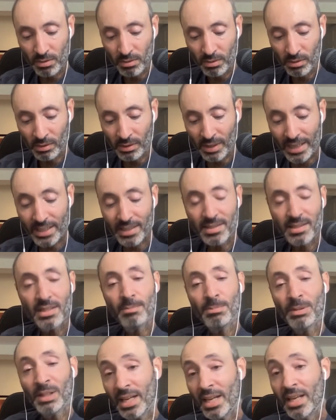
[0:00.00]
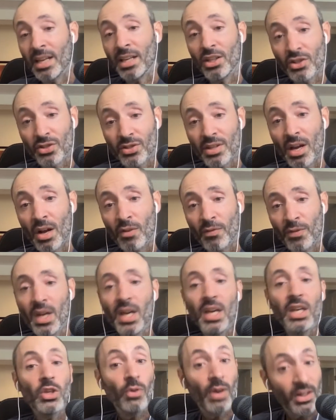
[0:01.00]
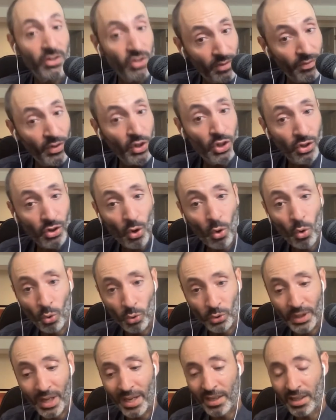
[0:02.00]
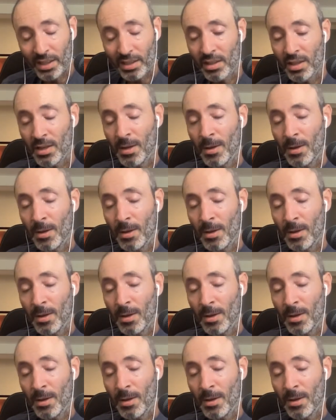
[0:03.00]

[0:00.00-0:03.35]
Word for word: legacy planning yourself, you actually have a good hold on it,